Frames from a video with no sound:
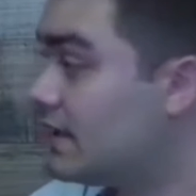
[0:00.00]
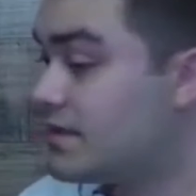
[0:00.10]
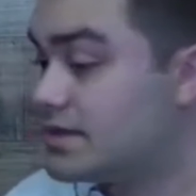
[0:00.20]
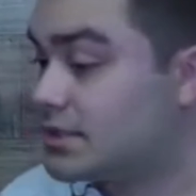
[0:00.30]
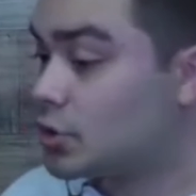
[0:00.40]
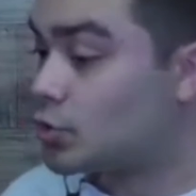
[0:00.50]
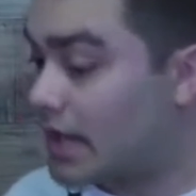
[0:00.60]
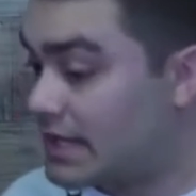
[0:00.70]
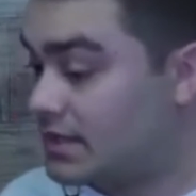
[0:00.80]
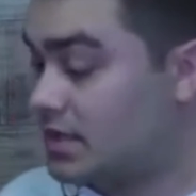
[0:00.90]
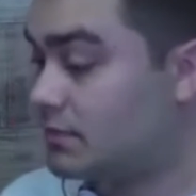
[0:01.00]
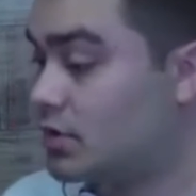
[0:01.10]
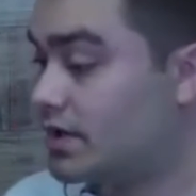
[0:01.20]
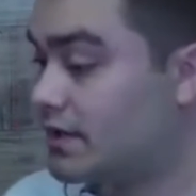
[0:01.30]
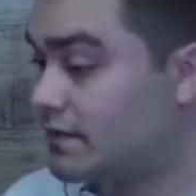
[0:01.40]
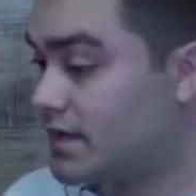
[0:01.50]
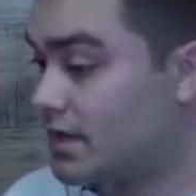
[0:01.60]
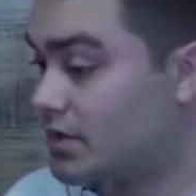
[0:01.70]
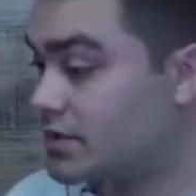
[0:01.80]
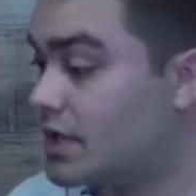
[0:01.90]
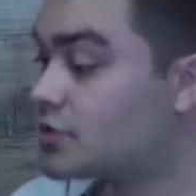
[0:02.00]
that is ingrained in community affairs,